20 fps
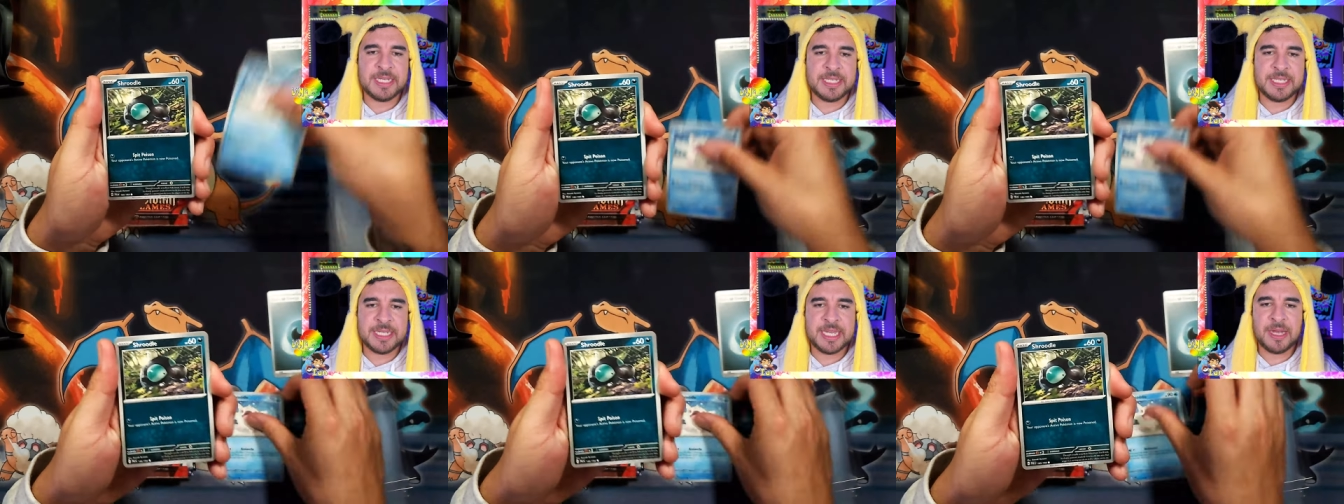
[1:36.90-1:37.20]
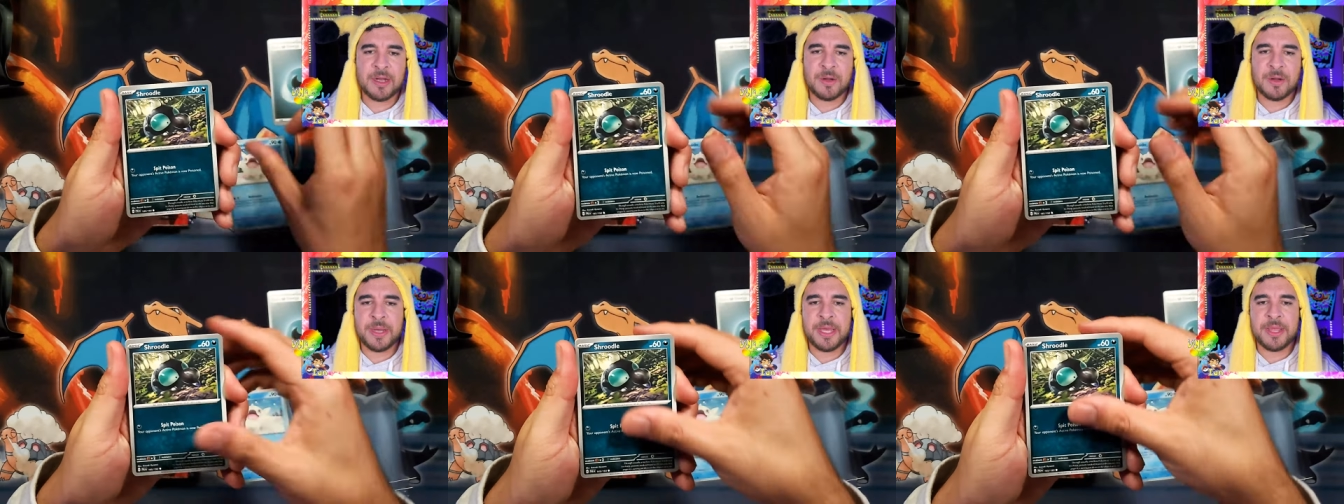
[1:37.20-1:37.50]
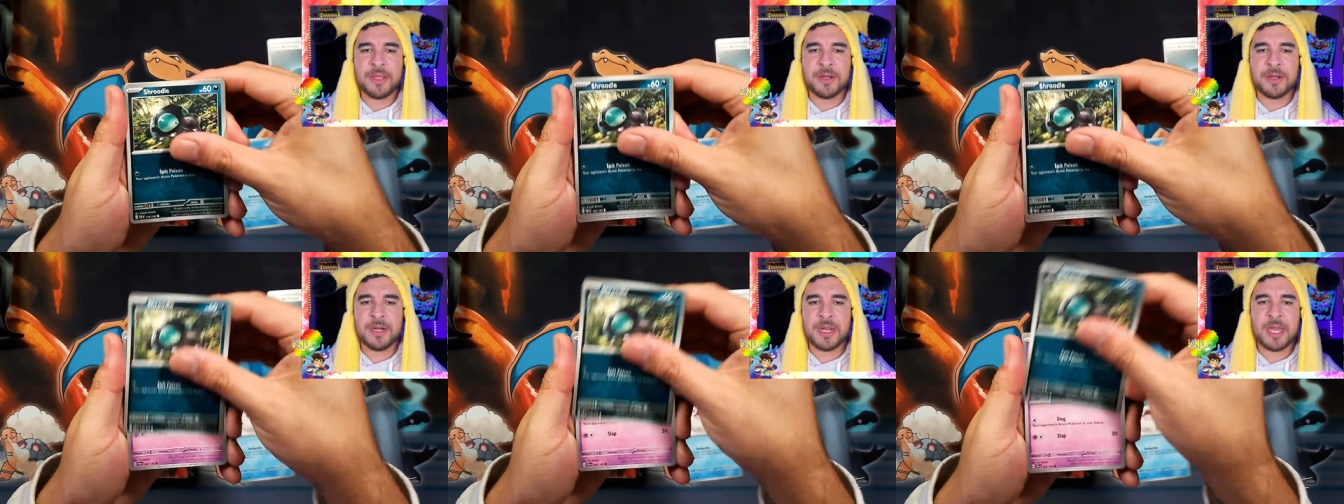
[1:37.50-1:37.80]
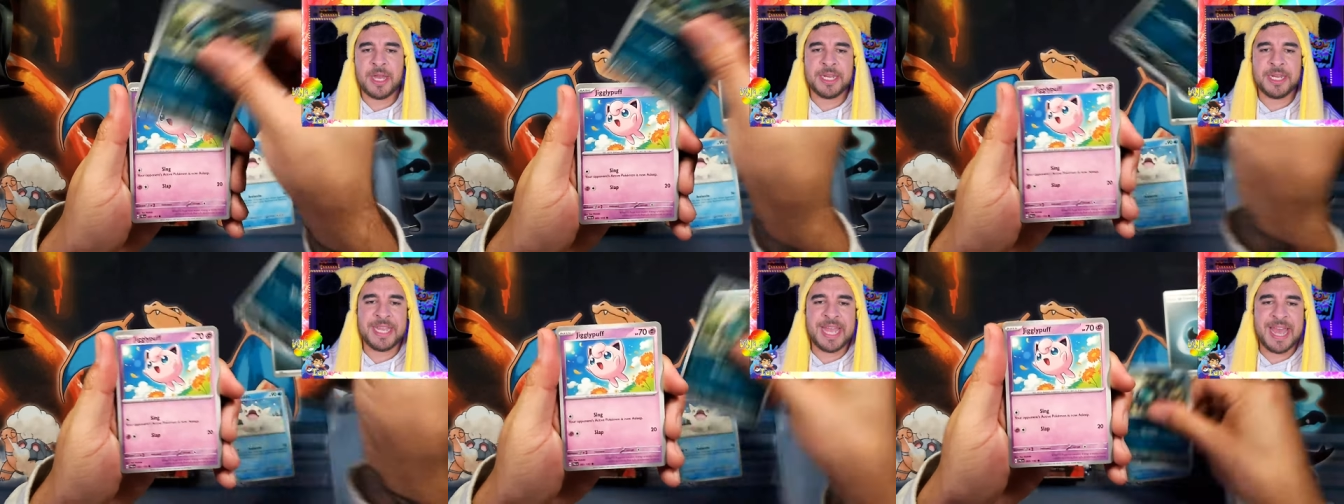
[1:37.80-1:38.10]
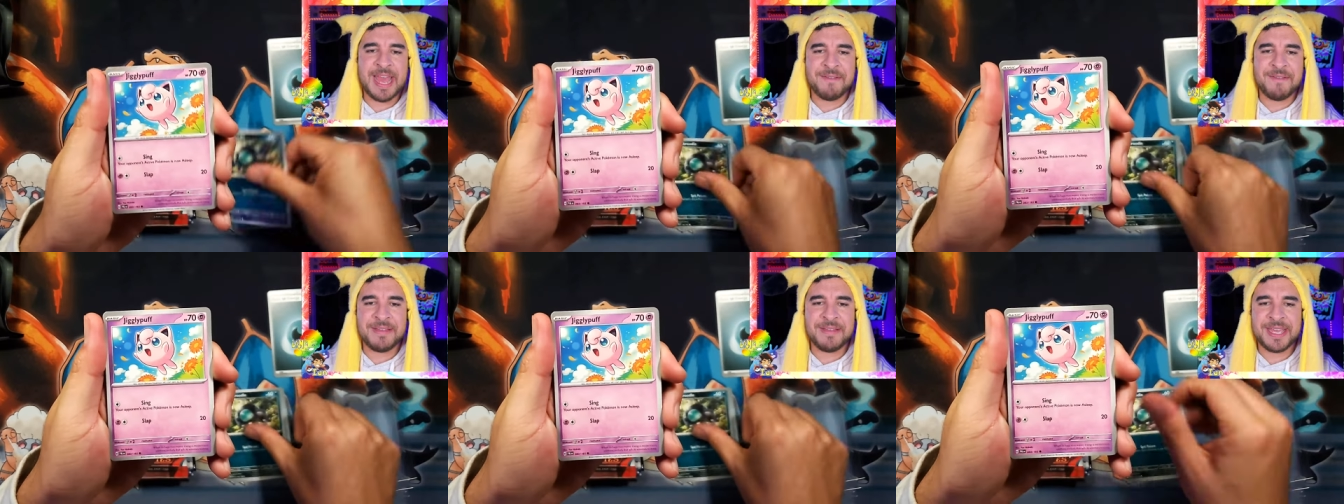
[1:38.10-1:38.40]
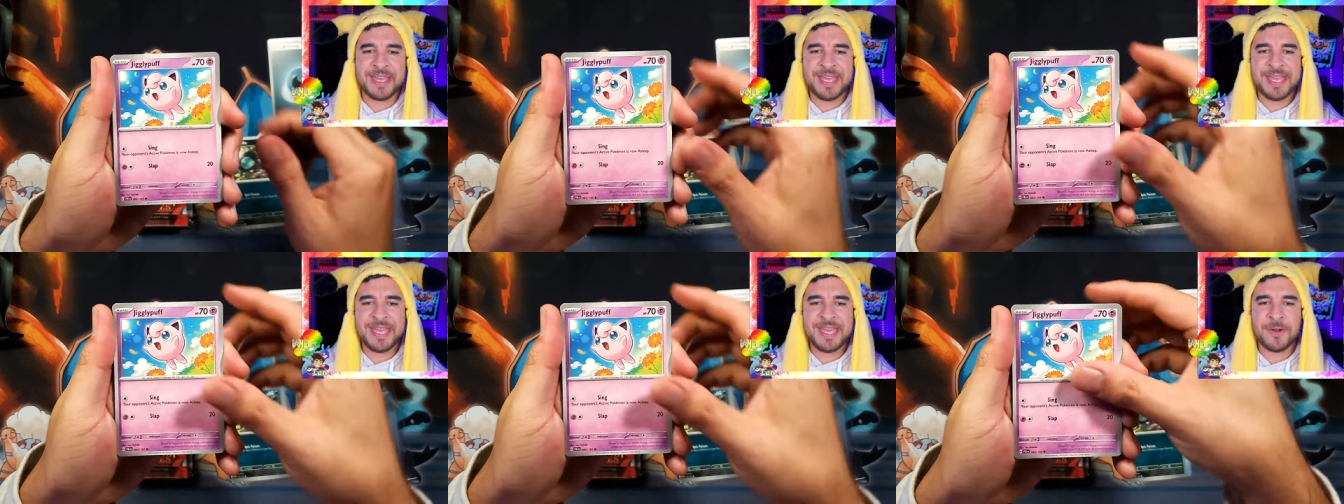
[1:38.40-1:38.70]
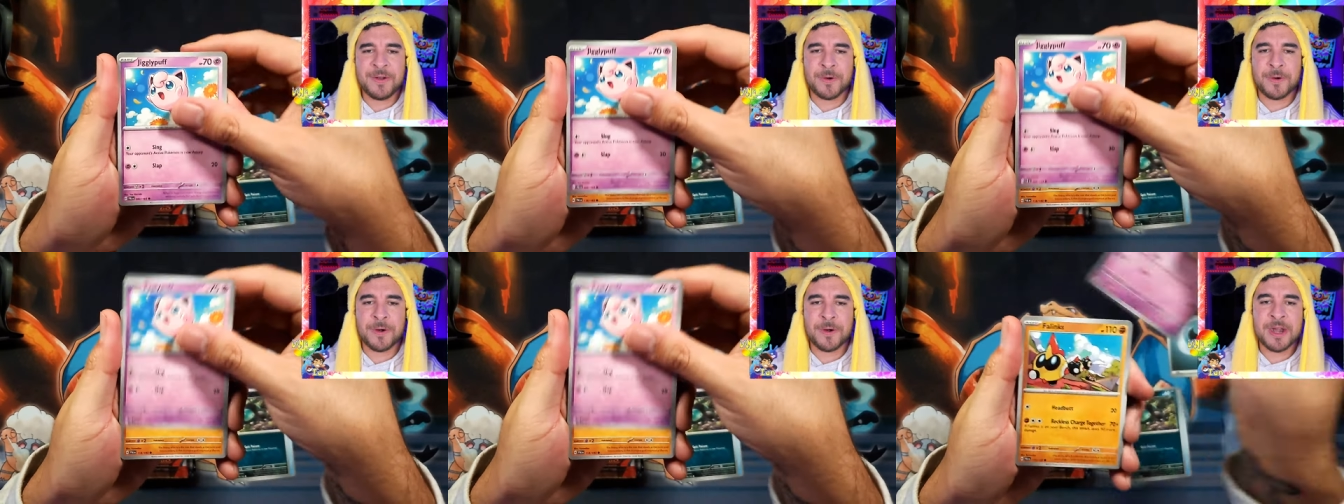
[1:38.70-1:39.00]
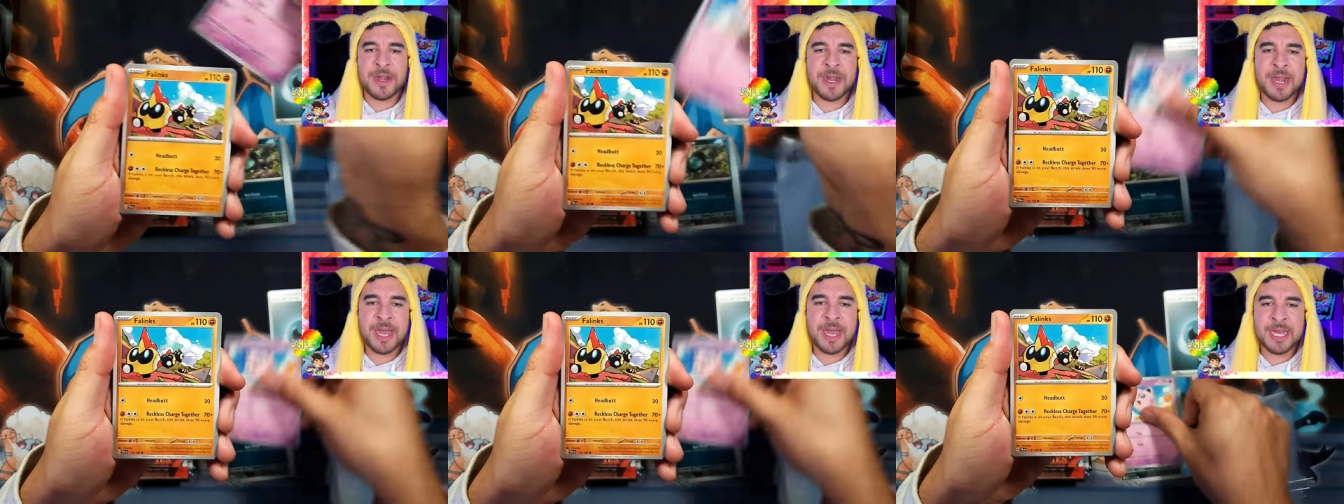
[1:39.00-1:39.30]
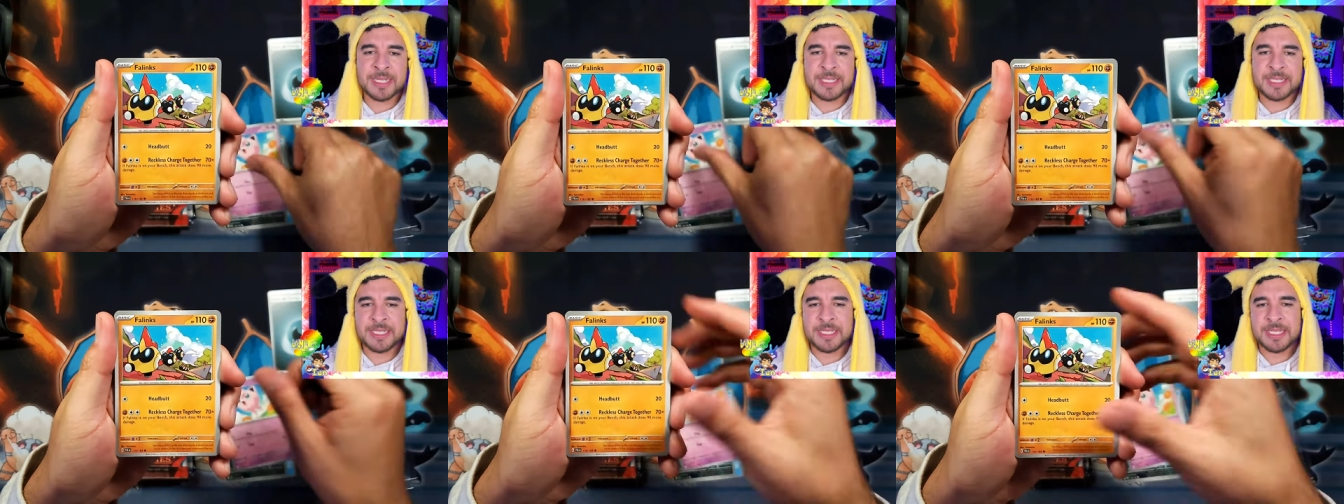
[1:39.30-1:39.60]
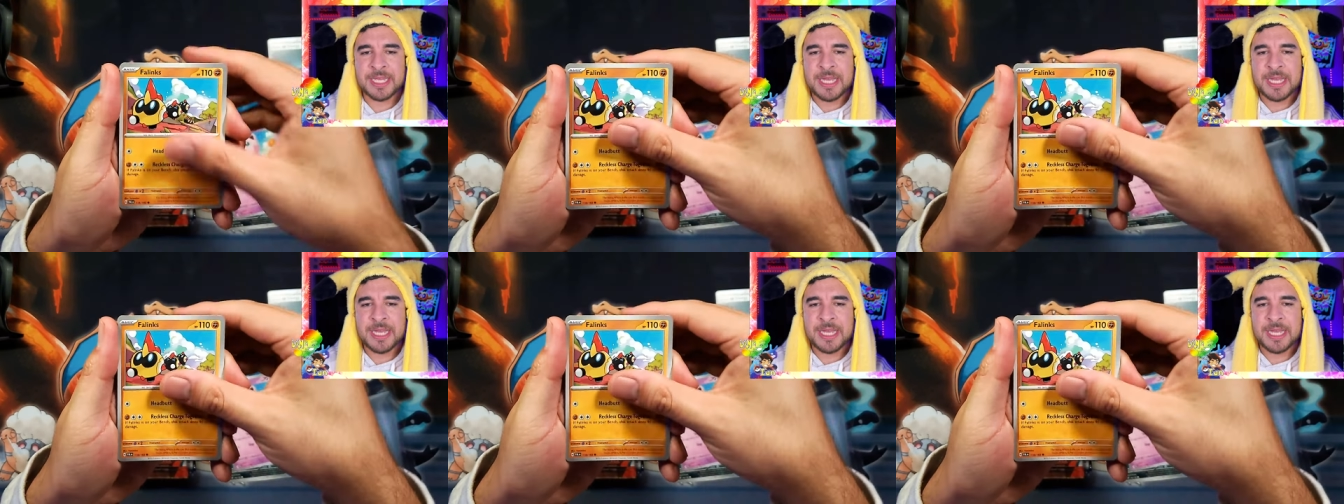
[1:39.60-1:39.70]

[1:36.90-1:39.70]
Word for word: of tell whether or not you have a hit or not.